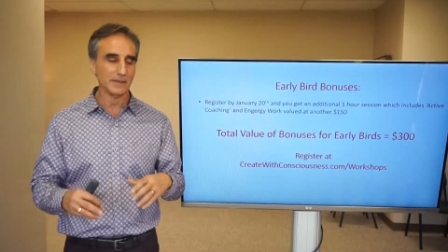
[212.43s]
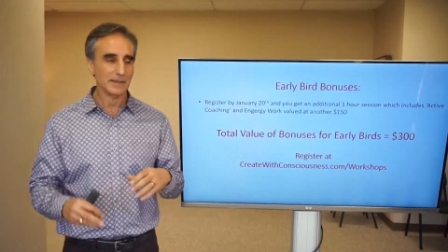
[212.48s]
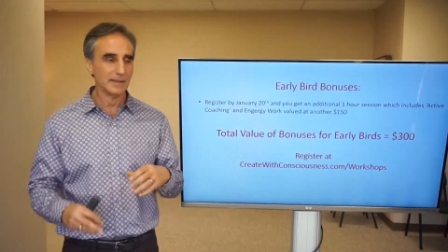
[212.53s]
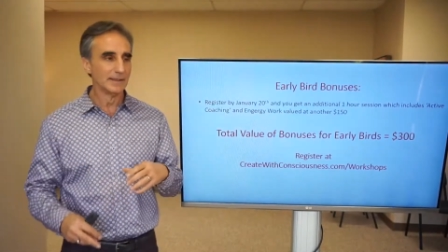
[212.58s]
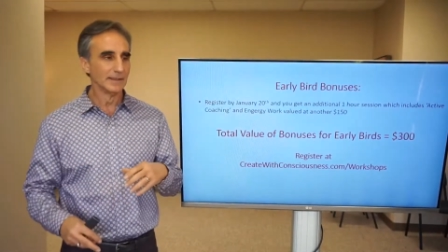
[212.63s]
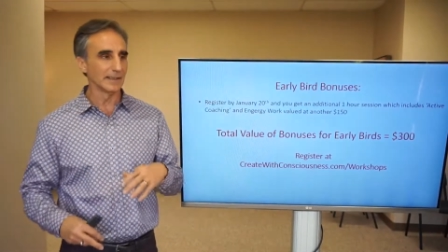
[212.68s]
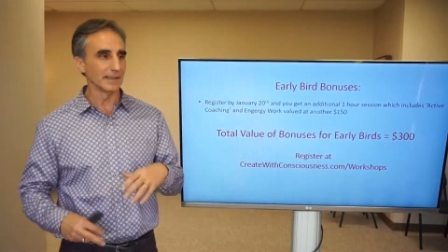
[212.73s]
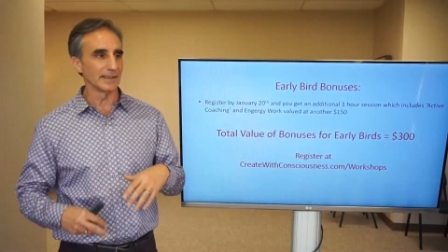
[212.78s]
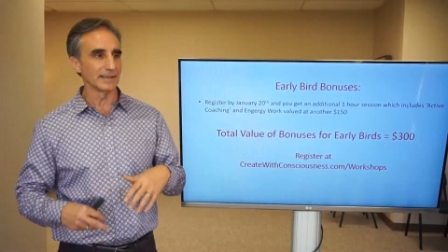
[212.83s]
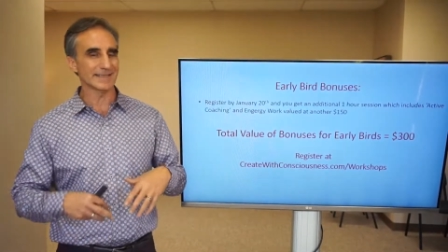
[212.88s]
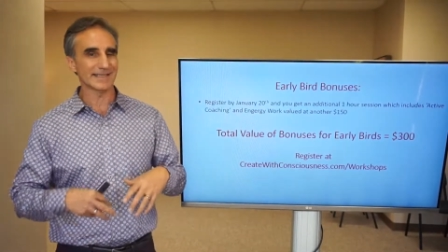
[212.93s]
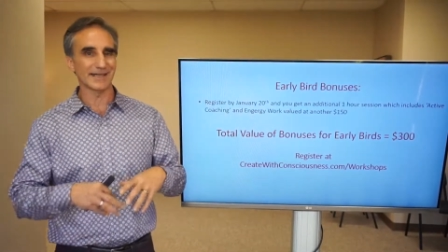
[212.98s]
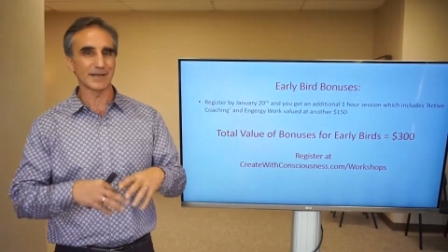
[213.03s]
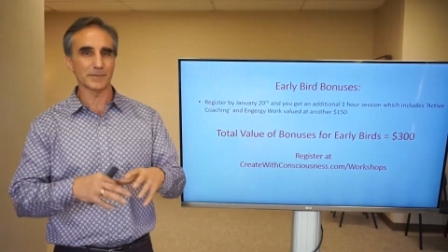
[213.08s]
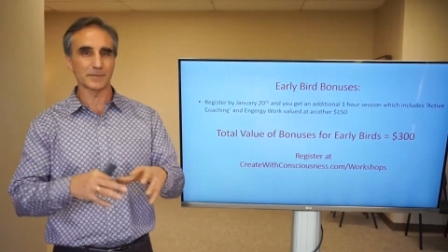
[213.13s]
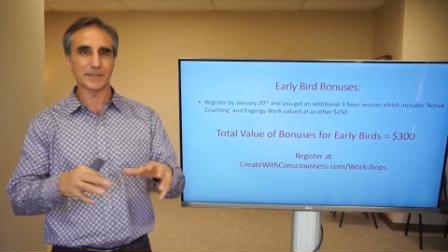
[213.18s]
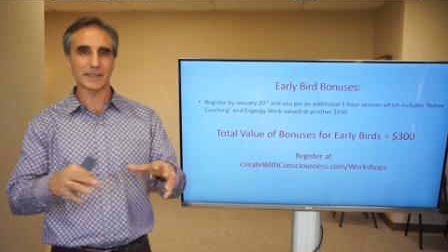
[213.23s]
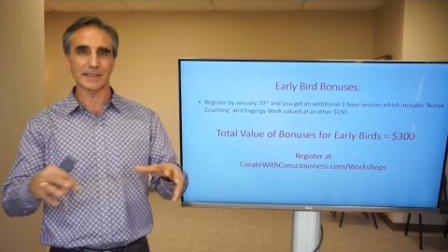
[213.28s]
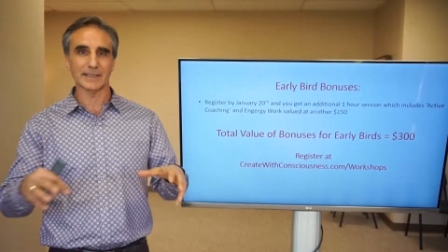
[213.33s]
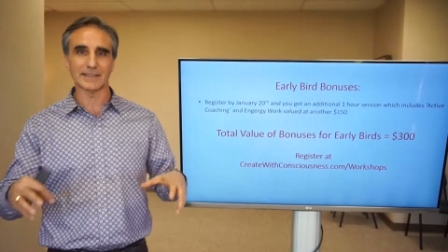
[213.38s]
to
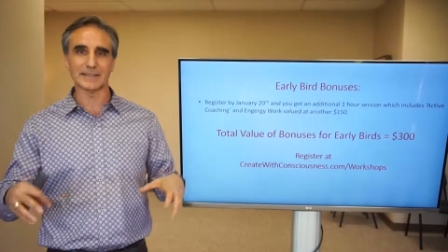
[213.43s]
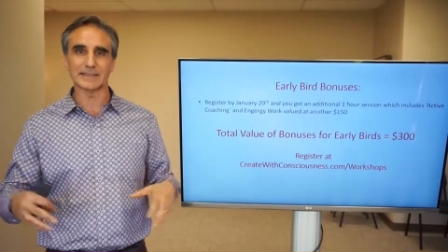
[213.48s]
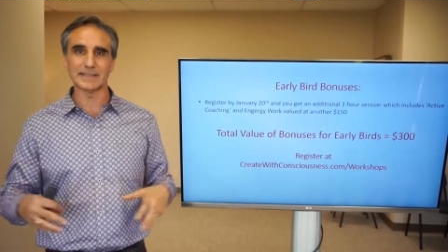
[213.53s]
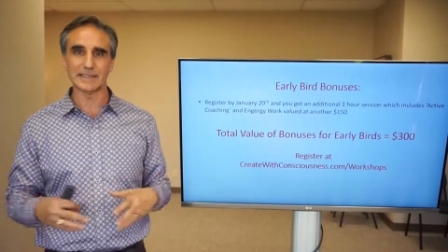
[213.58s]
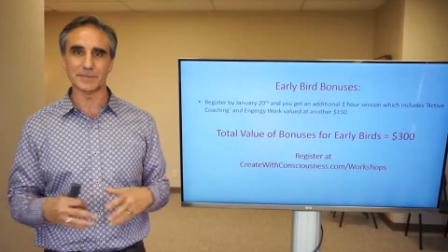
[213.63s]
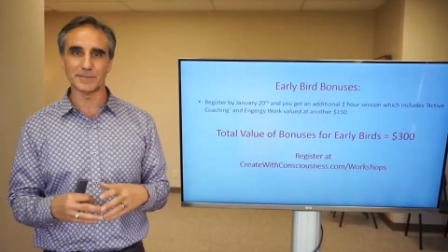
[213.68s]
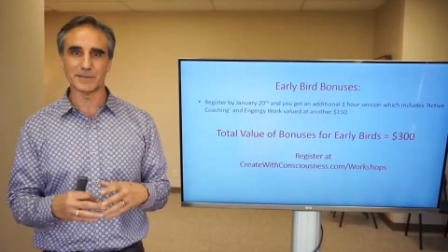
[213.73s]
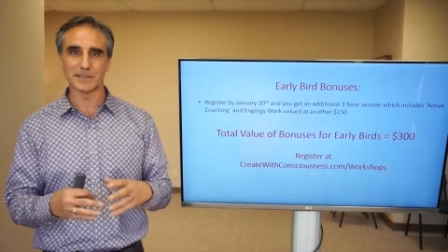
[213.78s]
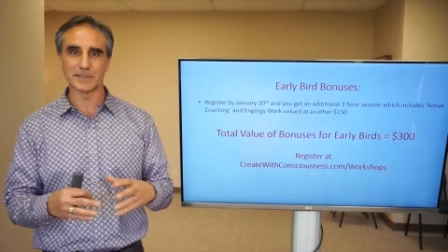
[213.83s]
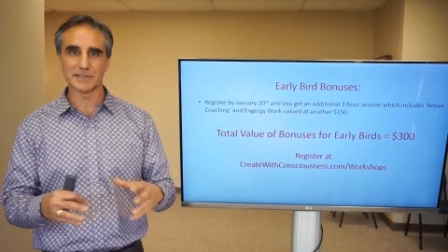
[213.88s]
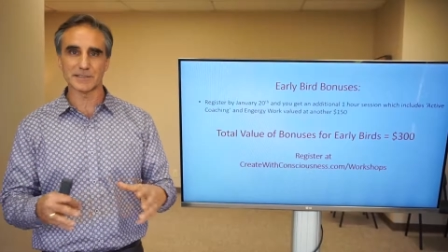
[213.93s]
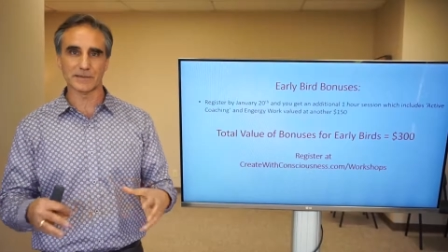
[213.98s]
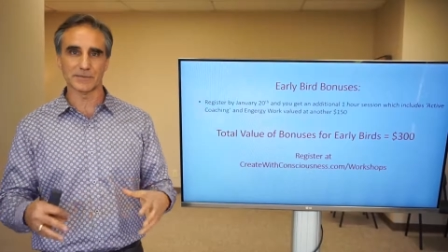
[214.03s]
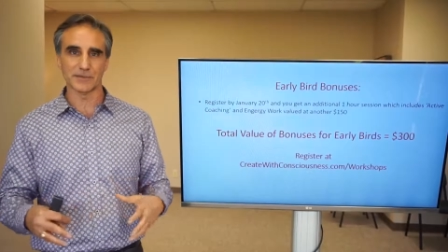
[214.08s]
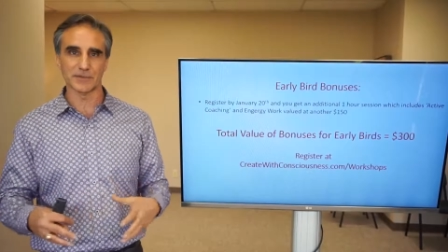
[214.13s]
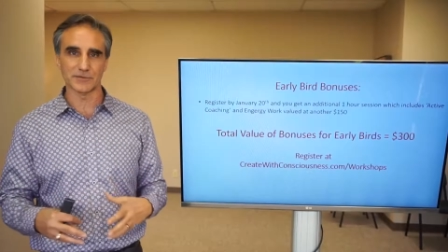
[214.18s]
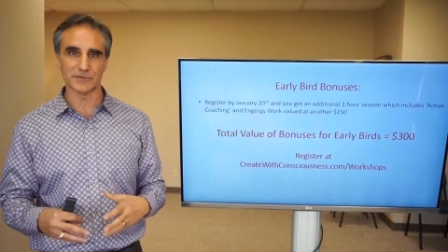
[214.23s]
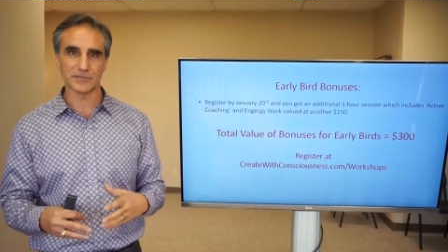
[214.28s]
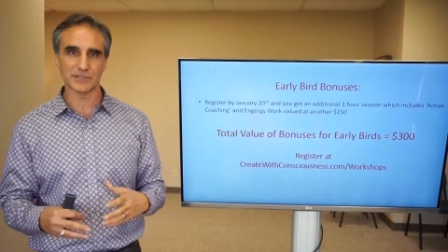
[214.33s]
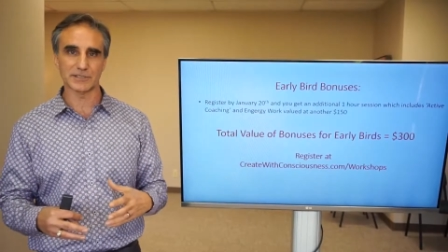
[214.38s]
help kind of deepen
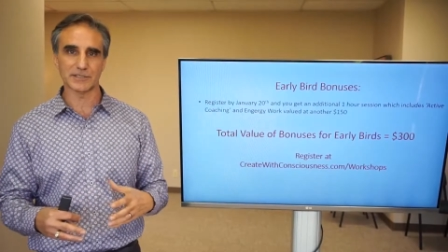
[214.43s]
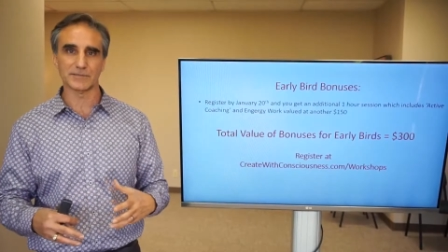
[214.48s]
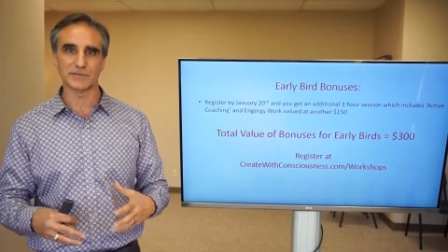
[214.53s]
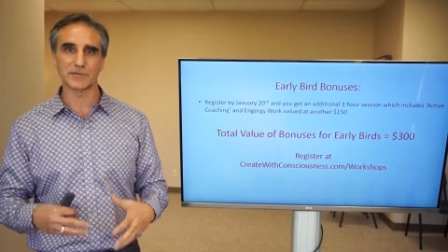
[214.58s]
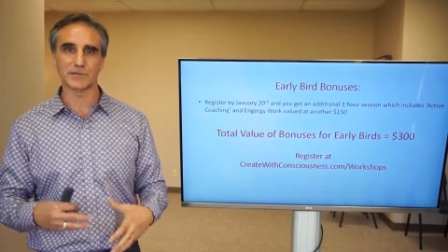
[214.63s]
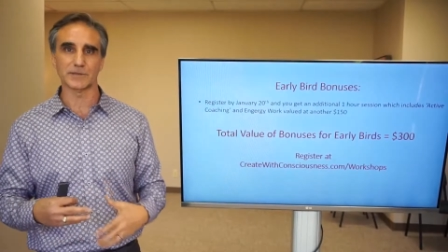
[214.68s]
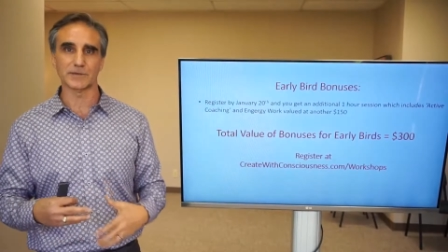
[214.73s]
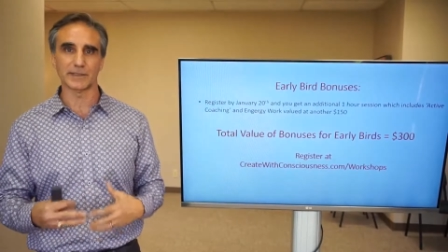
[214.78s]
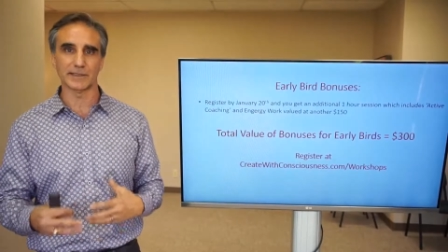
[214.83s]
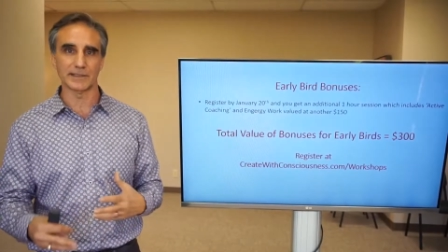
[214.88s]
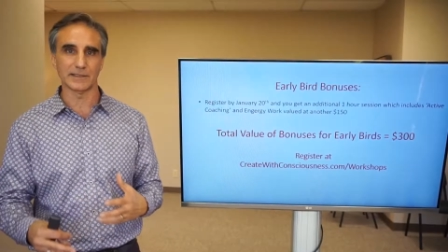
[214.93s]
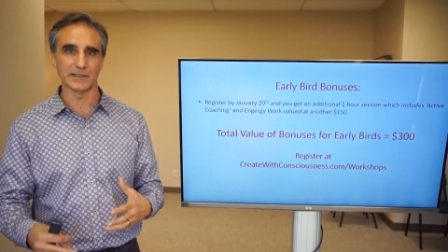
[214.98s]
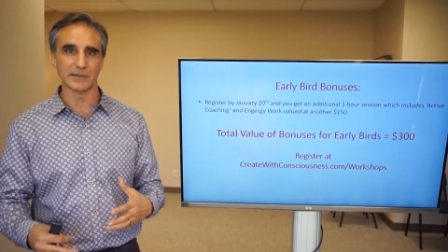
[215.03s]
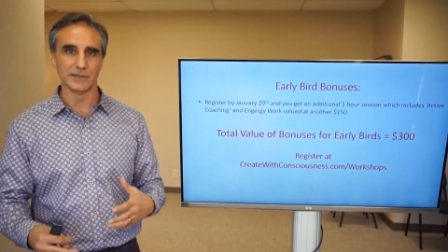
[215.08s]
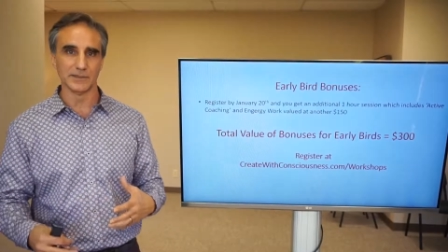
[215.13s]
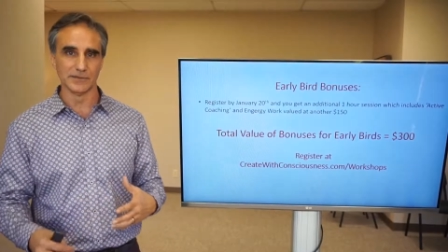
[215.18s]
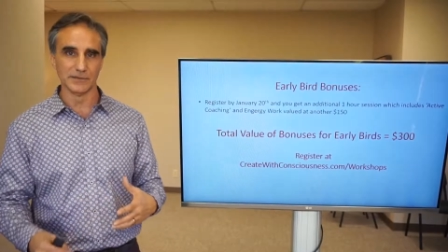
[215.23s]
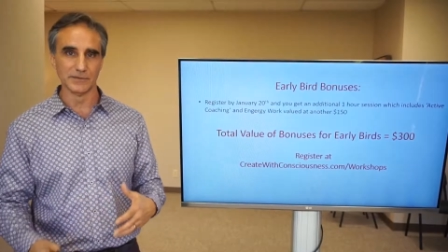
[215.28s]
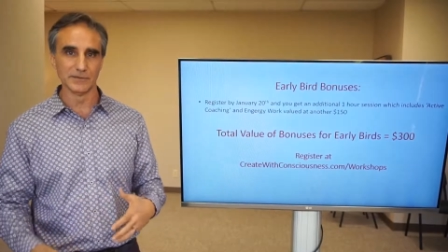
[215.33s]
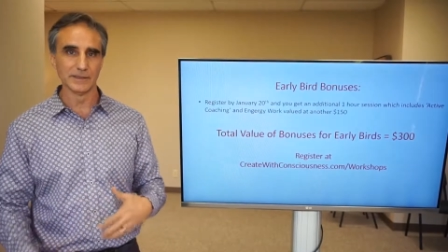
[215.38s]
some of those shifts we need to
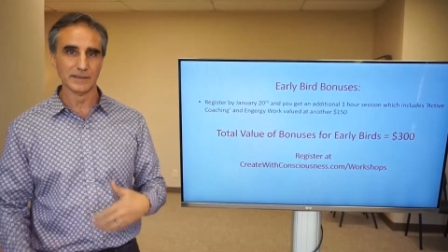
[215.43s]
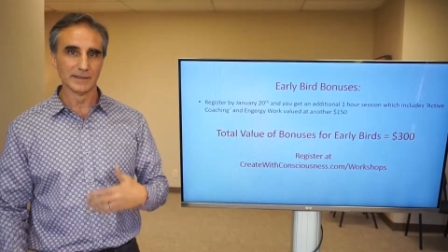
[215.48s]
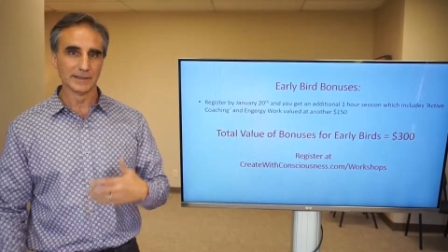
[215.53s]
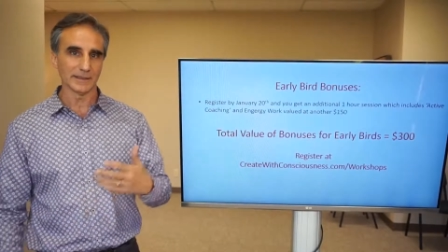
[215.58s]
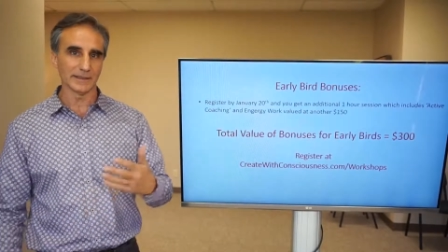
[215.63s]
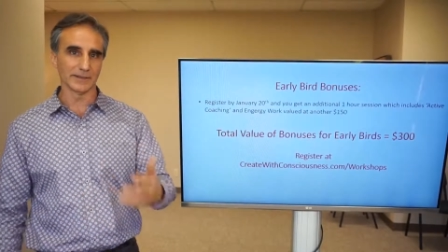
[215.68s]
do